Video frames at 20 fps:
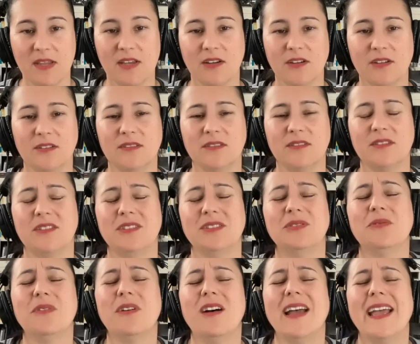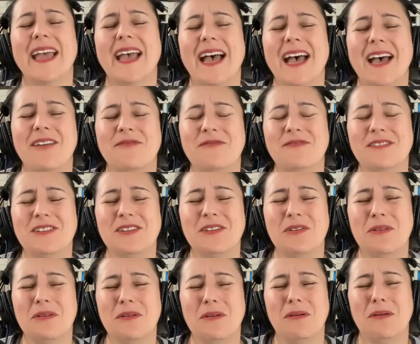go, do I have to?
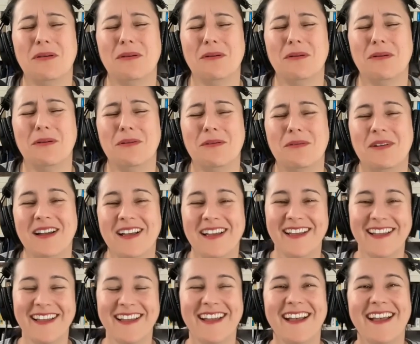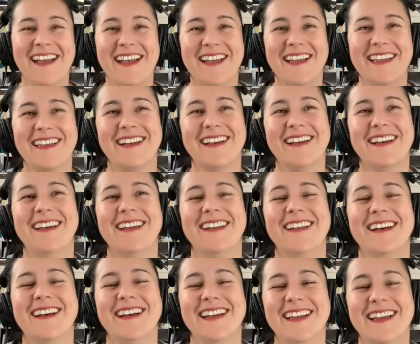Can
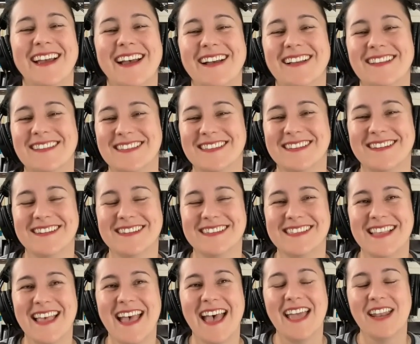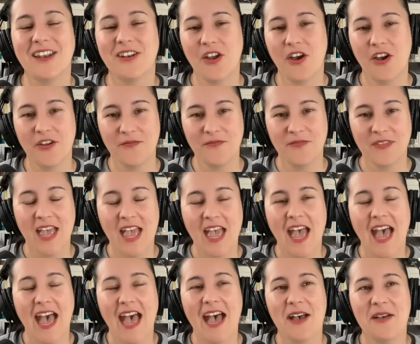I outsource that? No.
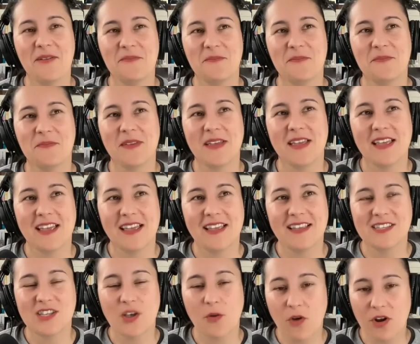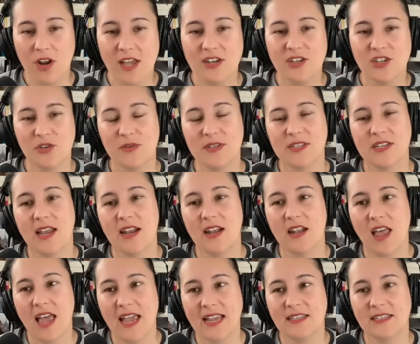So what I do is I
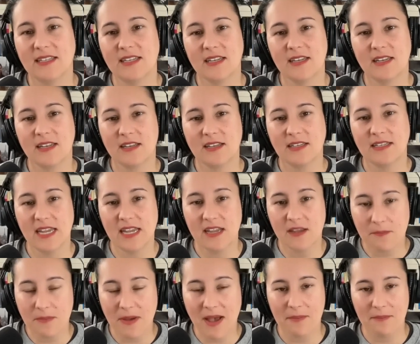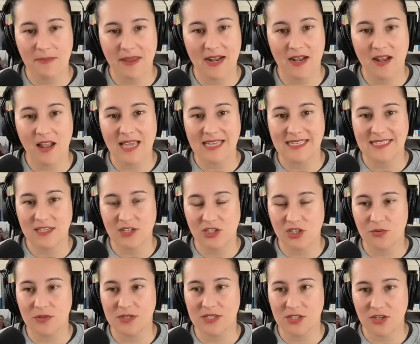like to decompartmentalize it
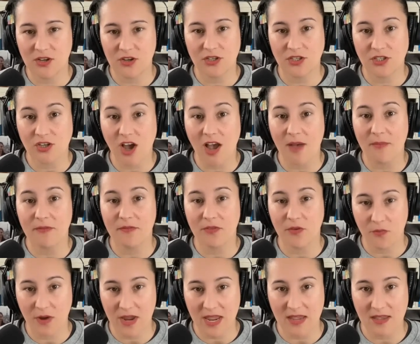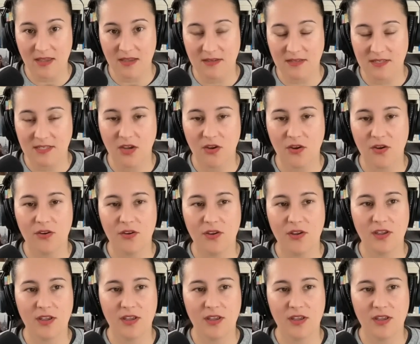to a certain time of the week. So